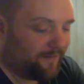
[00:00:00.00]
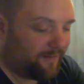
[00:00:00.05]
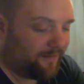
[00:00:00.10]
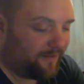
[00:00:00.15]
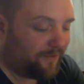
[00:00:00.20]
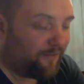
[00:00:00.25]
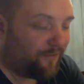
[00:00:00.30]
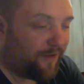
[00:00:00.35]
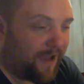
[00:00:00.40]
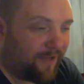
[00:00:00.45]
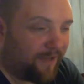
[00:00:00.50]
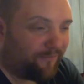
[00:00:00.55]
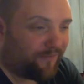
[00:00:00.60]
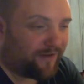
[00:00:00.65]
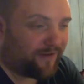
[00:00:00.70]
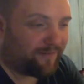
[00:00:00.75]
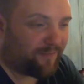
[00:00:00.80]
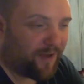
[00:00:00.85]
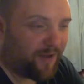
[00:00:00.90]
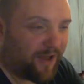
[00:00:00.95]
your
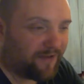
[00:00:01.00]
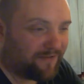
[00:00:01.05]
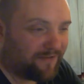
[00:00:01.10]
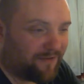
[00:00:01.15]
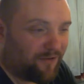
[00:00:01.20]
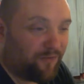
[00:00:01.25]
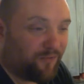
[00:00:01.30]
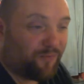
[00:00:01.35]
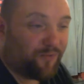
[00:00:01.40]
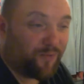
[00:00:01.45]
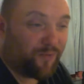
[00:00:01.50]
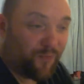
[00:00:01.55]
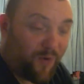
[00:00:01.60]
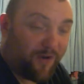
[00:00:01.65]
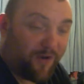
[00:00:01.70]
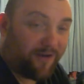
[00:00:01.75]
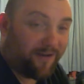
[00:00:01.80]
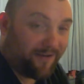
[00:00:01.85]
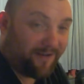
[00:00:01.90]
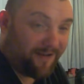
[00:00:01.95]
average person who would want